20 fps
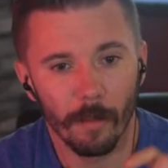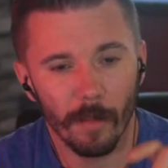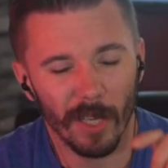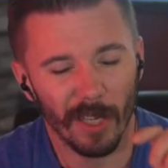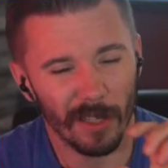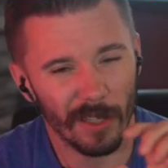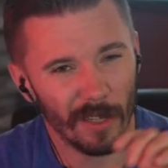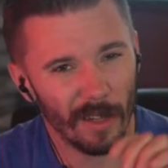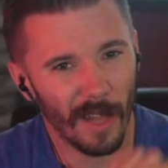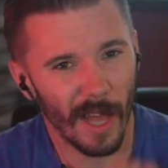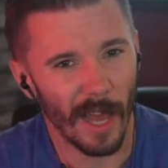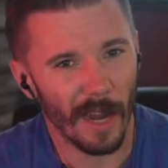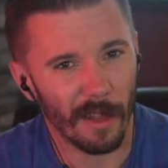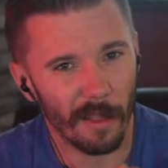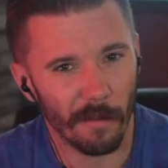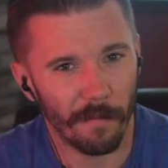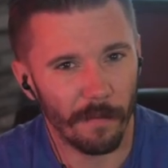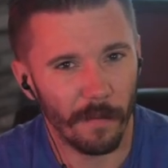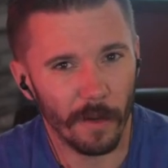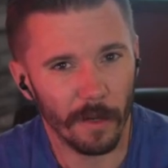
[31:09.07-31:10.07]
because a lot
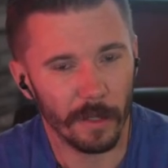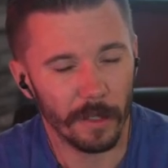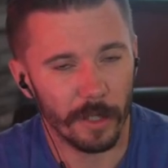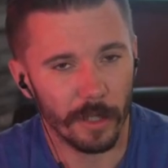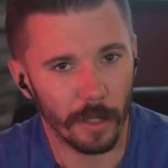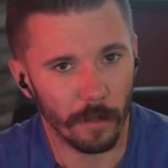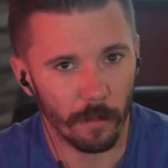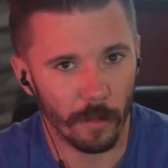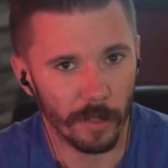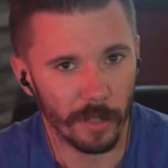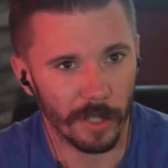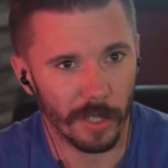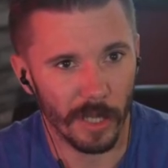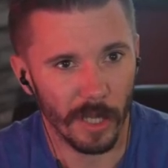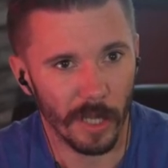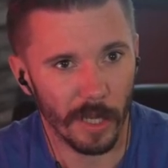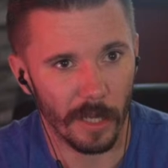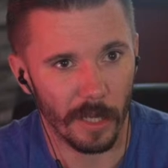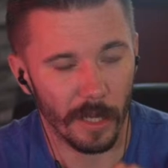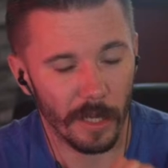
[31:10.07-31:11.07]
of the footage that we're
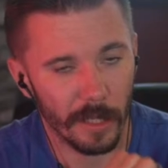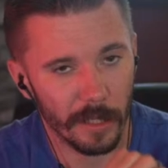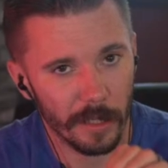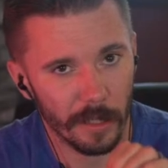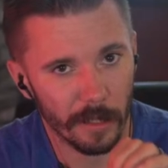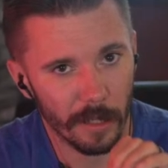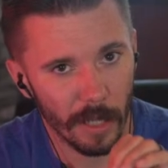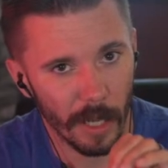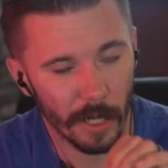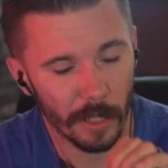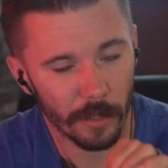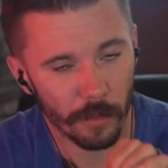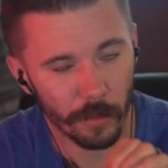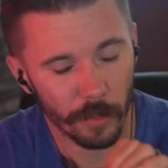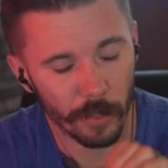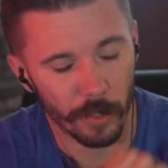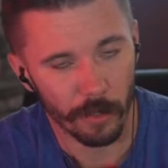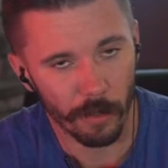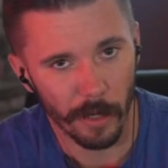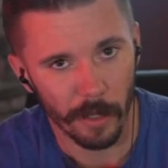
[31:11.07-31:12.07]
seeing isn't the
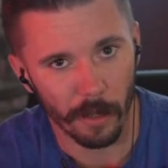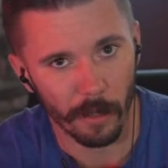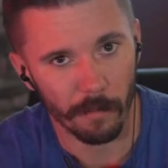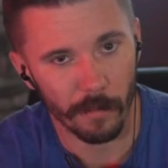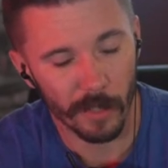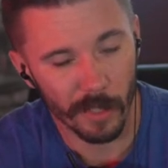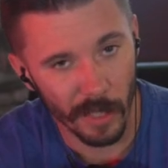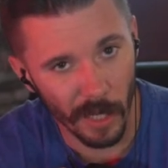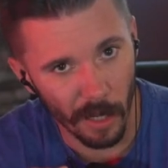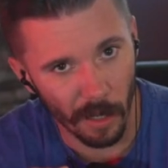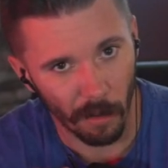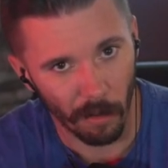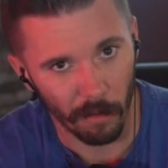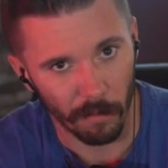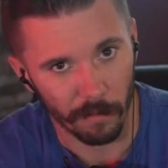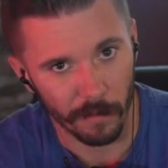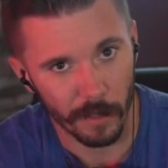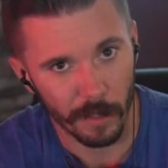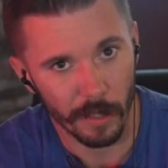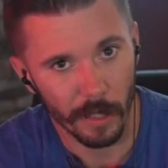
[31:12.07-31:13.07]
actual strike
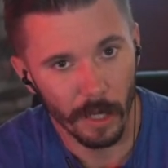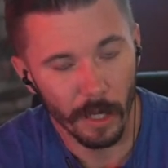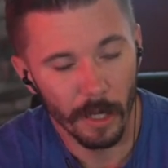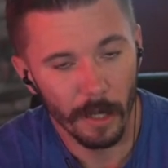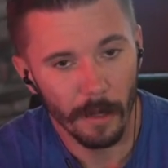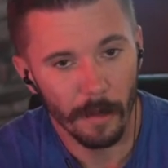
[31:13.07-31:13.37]
themselves,